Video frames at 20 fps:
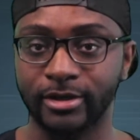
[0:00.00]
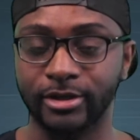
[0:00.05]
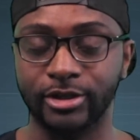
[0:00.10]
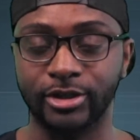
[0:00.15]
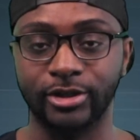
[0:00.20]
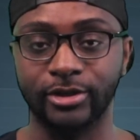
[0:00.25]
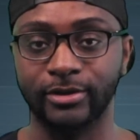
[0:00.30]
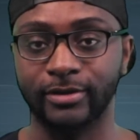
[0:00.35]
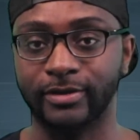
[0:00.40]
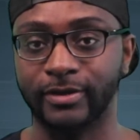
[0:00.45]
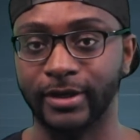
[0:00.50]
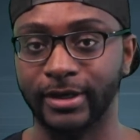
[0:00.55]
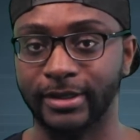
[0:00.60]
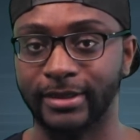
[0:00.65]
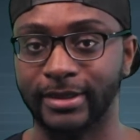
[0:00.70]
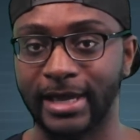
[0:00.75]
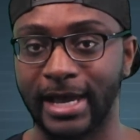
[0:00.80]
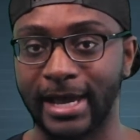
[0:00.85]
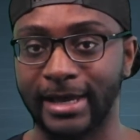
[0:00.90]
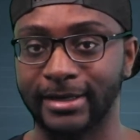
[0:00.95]
Do you
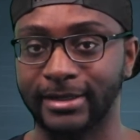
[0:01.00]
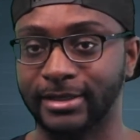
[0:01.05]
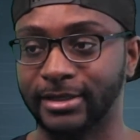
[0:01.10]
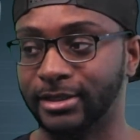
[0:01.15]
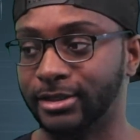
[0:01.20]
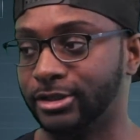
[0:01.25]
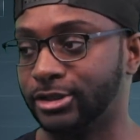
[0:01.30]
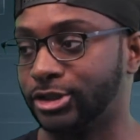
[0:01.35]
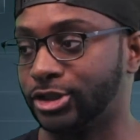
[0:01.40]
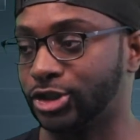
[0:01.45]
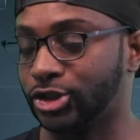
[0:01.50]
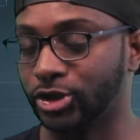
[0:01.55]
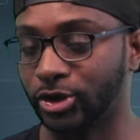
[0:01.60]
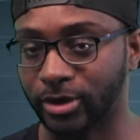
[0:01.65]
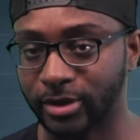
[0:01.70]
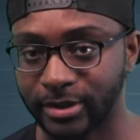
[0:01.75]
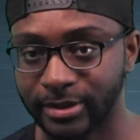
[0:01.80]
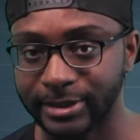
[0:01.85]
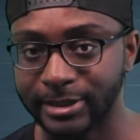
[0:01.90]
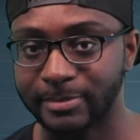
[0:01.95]
think that he
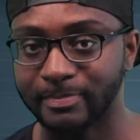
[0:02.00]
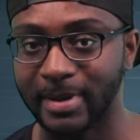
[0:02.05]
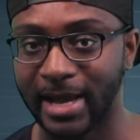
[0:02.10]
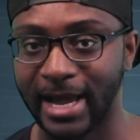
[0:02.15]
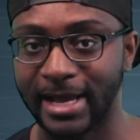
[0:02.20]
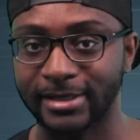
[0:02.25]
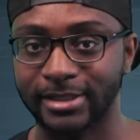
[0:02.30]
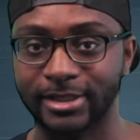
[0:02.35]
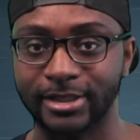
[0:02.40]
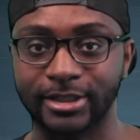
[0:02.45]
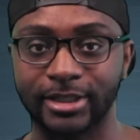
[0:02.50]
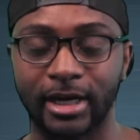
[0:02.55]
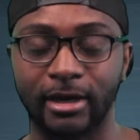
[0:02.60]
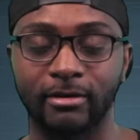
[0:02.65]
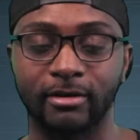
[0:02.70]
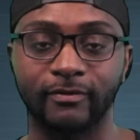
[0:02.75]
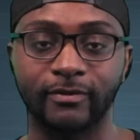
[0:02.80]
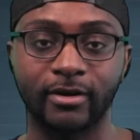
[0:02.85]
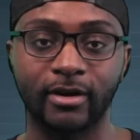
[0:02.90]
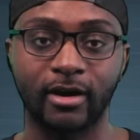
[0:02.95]
took this passage
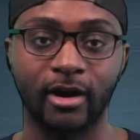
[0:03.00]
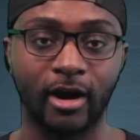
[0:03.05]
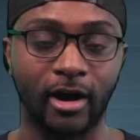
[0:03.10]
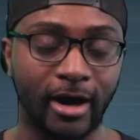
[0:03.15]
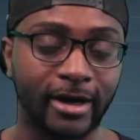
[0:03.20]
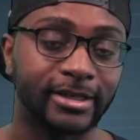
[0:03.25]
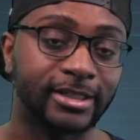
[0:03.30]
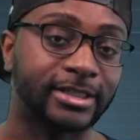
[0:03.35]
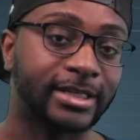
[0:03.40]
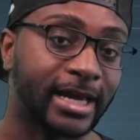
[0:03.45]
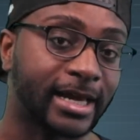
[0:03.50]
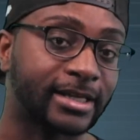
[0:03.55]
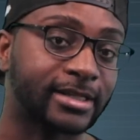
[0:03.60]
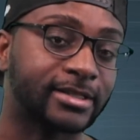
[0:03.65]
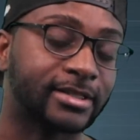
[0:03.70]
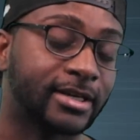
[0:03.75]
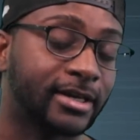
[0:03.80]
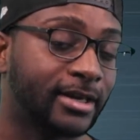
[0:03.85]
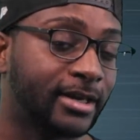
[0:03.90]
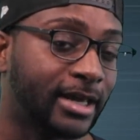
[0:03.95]
out of
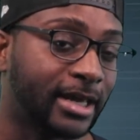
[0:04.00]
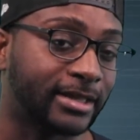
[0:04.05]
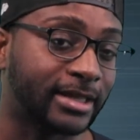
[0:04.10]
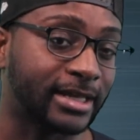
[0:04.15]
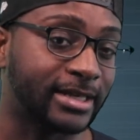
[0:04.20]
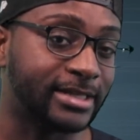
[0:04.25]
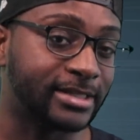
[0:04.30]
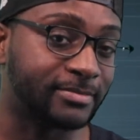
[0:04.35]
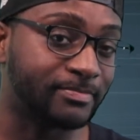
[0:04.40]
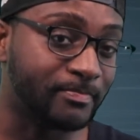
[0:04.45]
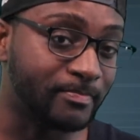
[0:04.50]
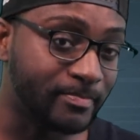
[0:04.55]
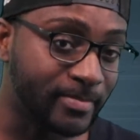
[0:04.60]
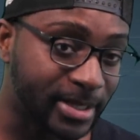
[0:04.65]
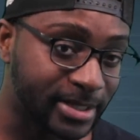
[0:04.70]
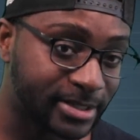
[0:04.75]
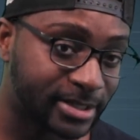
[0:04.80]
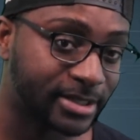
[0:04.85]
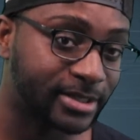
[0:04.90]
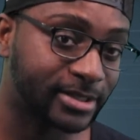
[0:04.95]
context and that he's
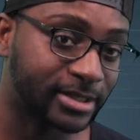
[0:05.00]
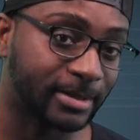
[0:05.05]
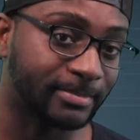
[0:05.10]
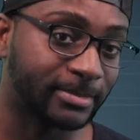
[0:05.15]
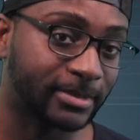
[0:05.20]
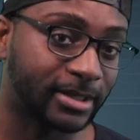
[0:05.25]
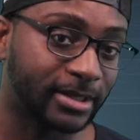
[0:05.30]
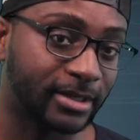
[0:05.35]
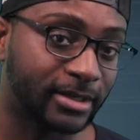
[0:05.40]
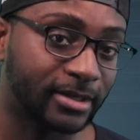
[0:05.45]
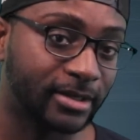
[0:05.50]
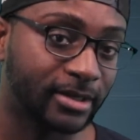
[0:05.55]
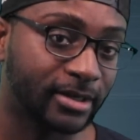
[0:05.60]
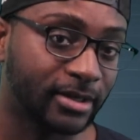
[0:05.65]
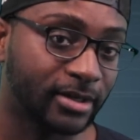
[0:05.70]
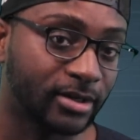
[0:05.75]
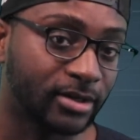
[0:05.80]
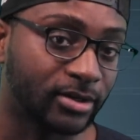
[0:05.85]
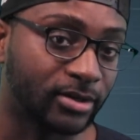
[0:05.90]
missing something?